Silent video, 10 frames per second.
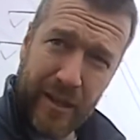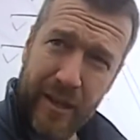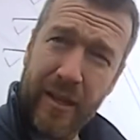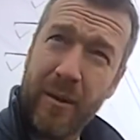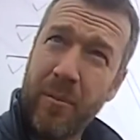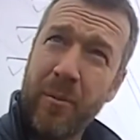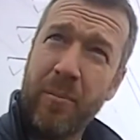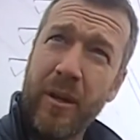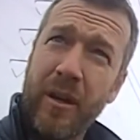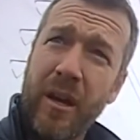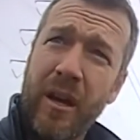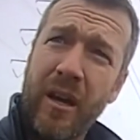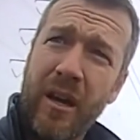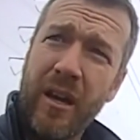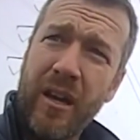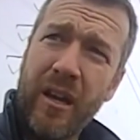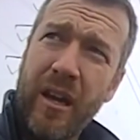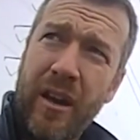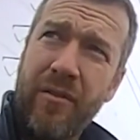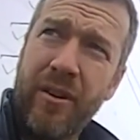Yeah, that might be
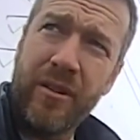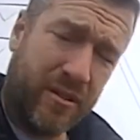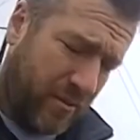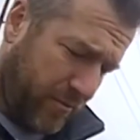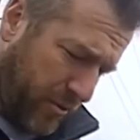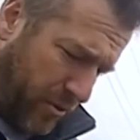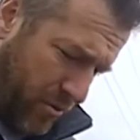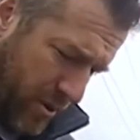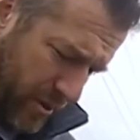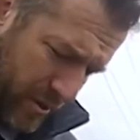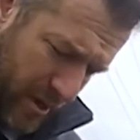evidence of recording the